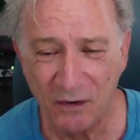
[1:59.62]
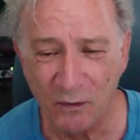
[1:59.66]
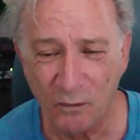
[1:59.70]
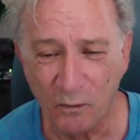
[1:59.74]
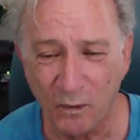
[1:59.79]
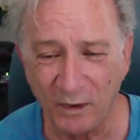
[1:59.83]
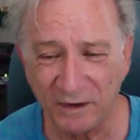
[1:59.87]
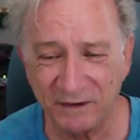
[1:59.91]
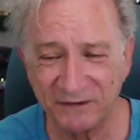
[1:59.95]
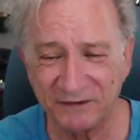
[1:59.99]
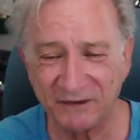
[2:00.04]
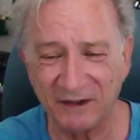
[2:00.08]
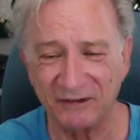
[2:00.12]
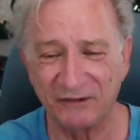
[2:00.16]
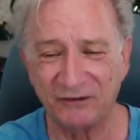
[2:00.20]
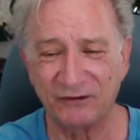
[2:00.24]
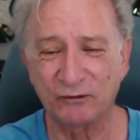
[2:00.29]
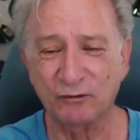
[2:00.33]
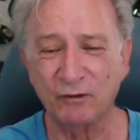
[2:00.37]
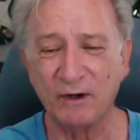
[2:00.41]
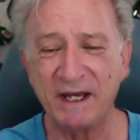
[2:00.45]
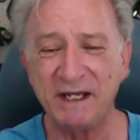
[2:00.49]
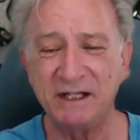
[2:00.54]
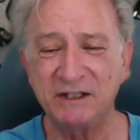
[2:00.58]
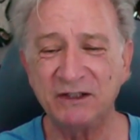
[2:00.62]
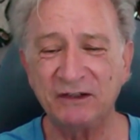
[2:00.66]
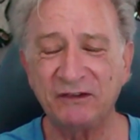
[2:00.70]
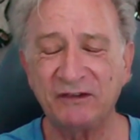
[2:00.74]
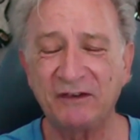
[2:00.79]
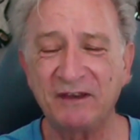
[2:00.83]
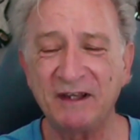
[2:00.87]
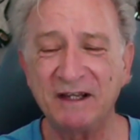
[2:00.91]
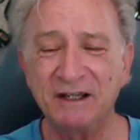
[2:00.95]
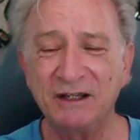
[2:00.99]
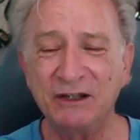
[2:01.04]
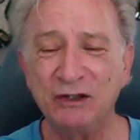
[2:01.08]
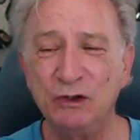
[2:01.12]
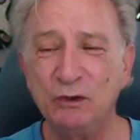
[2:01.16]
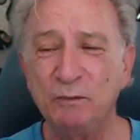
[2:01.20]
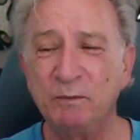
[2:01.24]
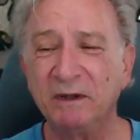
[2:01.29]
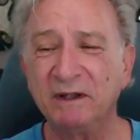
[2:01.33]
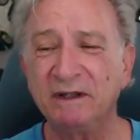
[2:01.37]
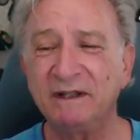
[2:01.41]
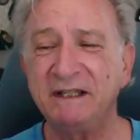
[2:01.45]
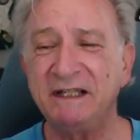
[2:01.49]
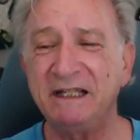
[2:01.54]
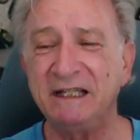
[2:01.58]
What's the strangest thing you
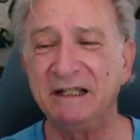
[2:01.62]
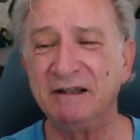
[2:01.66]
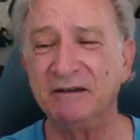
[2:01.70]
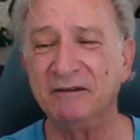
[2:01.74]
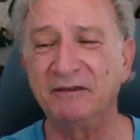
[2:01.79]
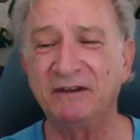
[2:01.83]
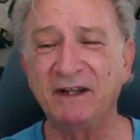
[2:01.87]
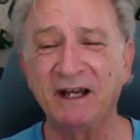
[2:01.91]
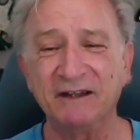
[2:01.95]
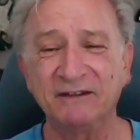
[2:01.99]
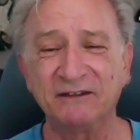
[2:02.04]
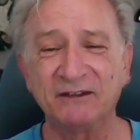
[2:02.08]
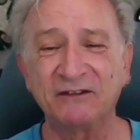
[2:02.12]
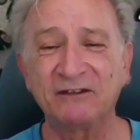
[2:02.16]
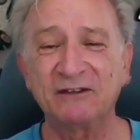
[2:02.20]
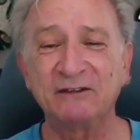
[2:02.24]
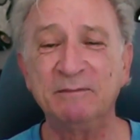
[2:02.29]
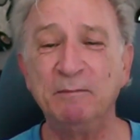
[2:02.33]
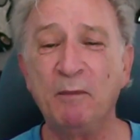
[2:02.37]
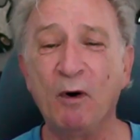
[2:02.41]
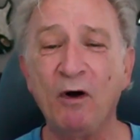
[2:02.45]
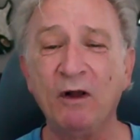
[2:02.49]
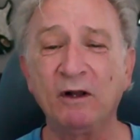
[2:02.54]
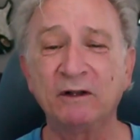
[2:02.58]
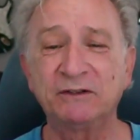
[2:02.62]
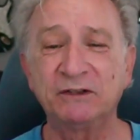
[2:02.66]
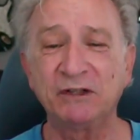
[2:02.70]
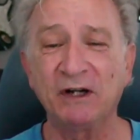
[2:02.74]
believed as a small